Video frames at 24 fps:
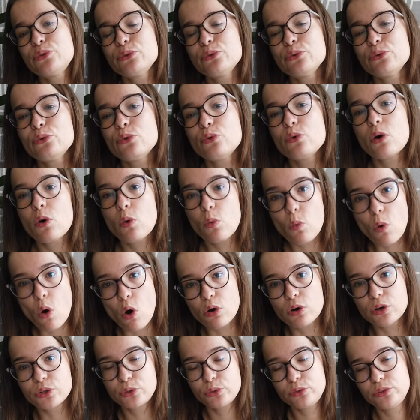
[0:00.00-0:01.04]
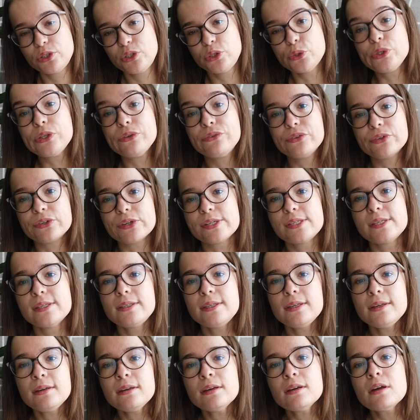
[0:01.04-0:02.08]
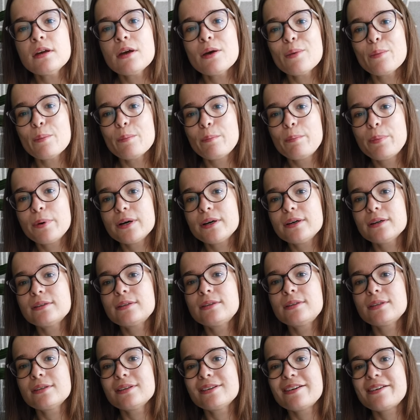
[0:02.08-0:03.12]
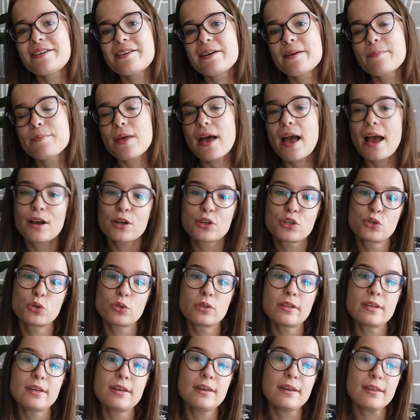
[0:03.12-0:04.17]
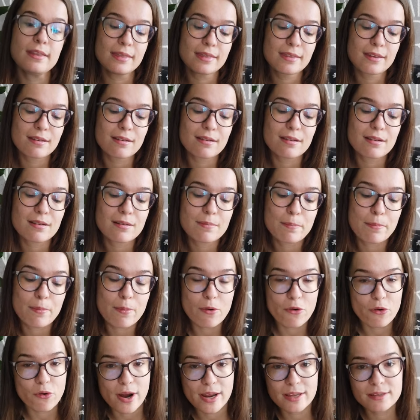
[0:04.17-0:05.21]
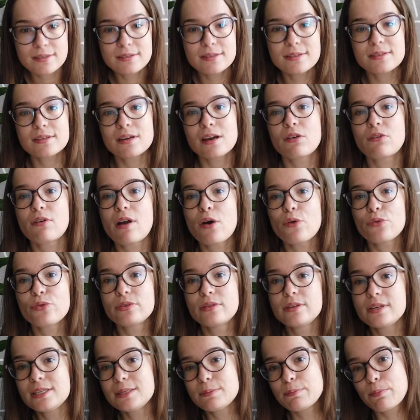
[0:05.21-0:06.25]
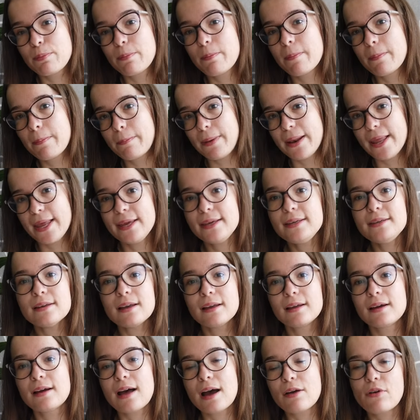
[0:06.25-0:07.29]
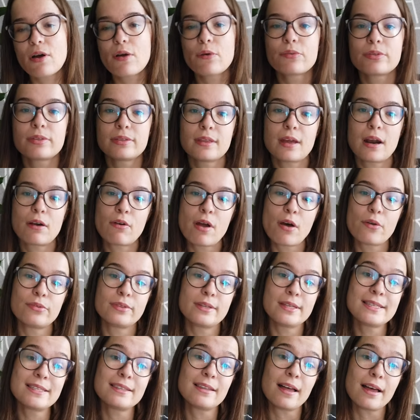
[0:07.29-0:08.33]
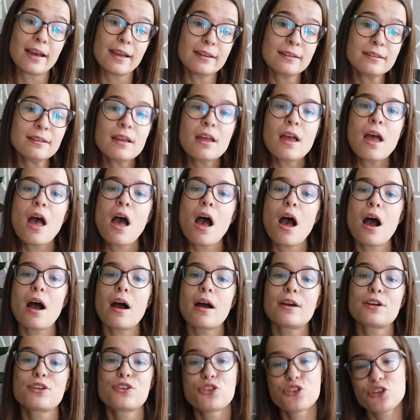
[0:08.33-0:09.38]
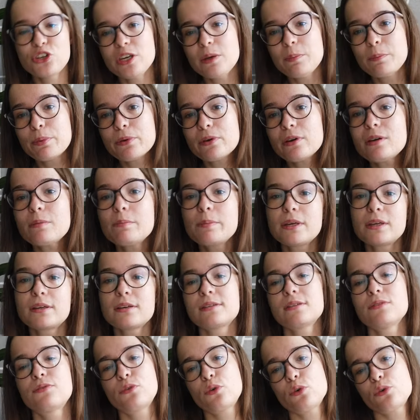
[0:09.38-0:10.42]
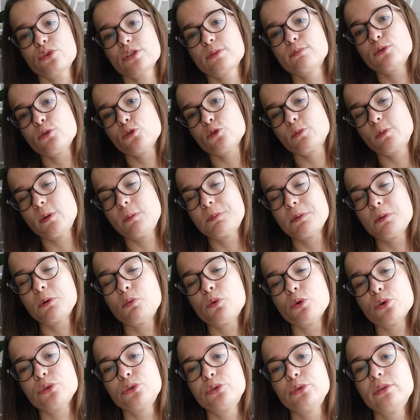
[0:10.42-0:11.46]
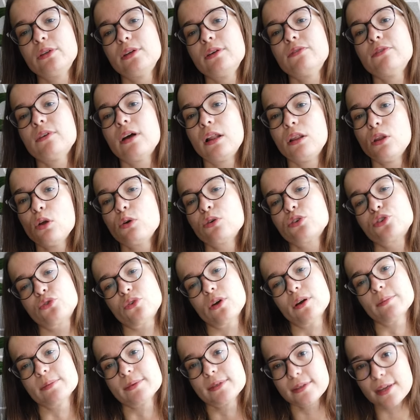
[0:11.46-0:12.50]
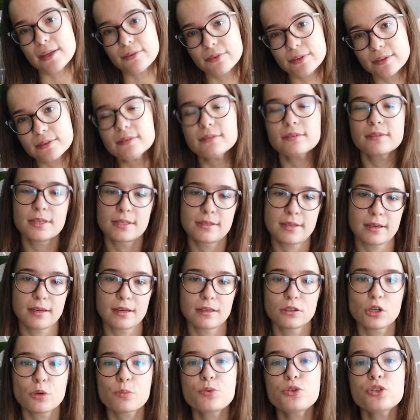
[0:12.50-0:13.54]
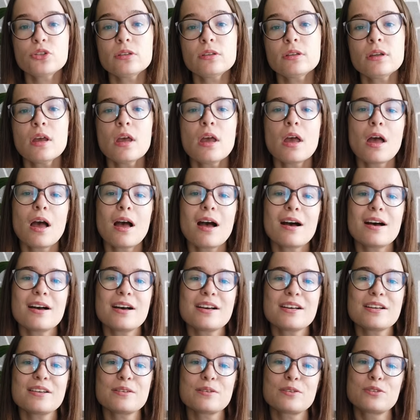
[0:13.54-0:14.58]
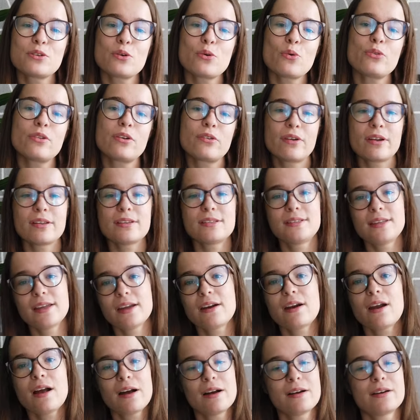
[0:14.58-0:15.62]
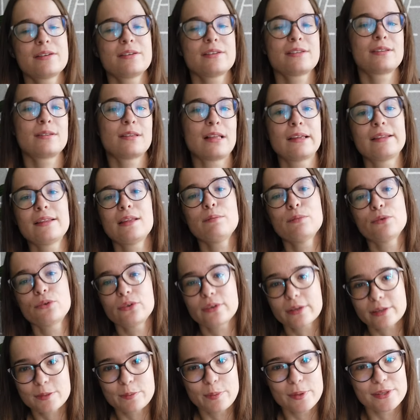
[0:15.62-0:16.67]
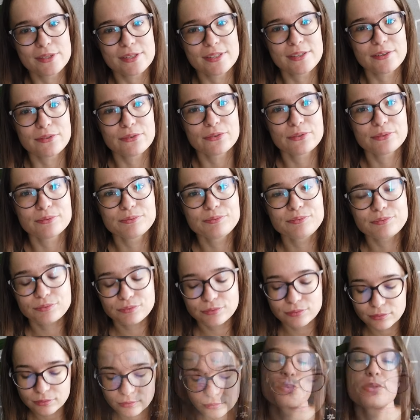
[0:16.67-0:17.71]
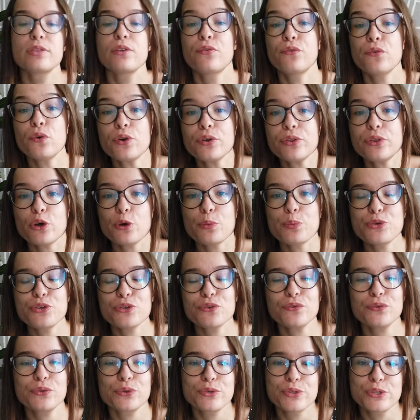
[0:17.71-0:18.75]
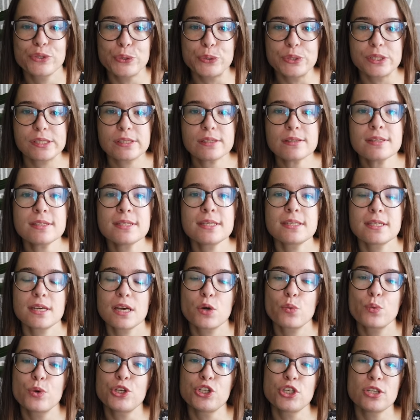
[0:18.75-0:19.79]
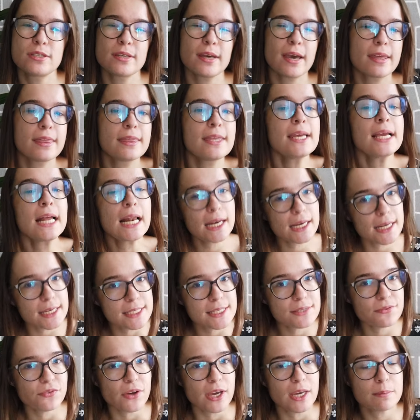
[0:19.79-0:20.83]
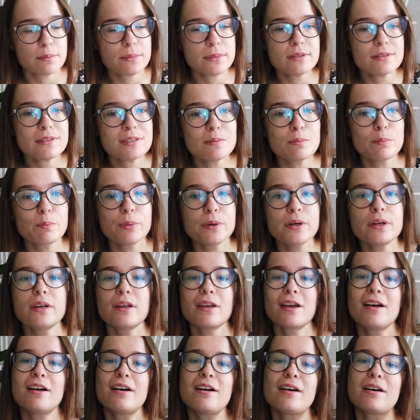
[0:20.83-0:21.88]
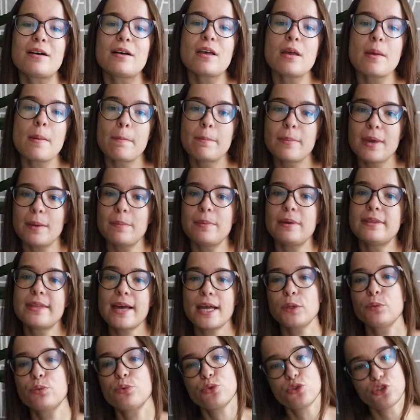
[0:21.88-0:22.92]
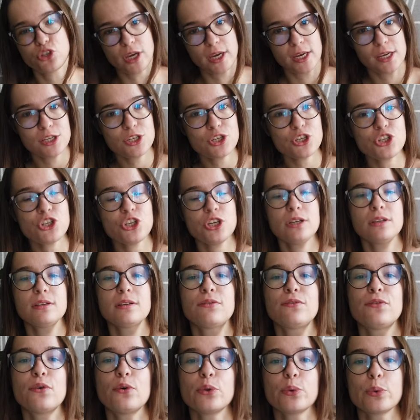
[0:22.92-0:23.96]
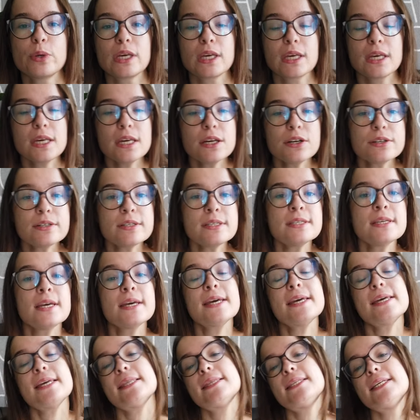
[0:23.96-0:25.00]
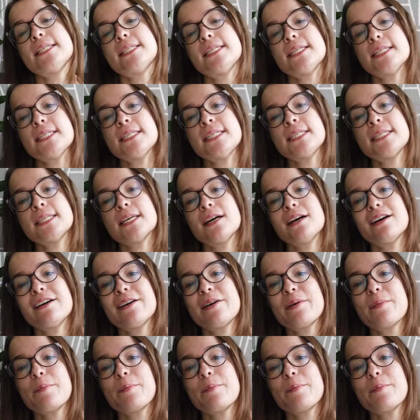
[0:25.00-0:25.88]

to walk to the university. But actually, the rents around this around this line are cheaper because of course most people want to live along Tram 7, the second option, so the rents there are slightly more expensive. The fourth option for students, which is I think less famous, but maybe that will change in the following years, this is